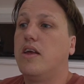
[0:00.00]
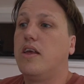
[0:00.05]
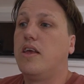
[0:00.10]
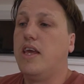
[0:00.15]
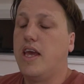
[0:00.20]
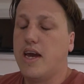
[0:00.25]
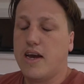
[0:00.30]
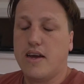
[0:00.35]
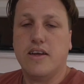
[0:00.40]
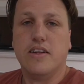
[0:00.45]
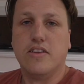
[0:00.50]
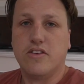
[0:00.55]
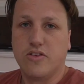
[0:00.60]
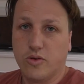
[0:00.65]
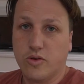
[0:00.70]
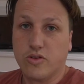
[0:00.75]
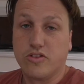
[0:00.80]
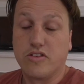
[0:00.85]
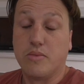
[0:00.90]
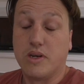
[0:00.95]
Yeah, it's
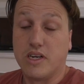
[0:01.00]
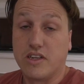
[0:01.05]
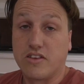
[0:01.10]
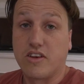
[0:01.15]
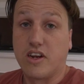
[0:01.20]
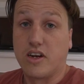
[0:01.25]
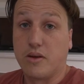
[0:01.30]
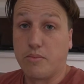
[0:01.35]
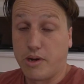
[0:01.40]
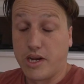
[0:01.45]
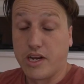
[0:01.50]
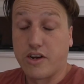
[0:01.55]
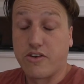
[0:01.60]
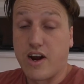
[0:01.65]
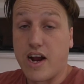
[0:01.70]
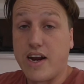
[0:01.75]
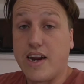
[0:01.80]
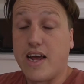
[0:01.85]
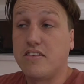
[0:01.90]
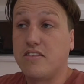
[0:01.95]
awesome and it's going to be a
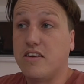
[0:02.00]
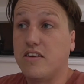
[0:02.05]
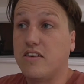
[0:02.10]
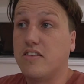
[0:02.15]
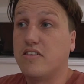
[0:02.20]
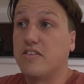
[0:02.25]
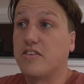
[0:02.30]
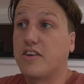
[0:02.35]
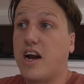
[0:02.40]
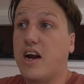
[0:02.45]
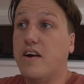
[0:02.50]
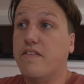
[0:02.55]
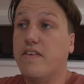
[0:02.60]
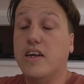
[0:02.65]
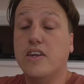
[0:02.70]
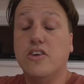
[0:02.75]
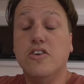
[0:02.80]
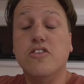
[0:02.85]
great asset to this Caravan.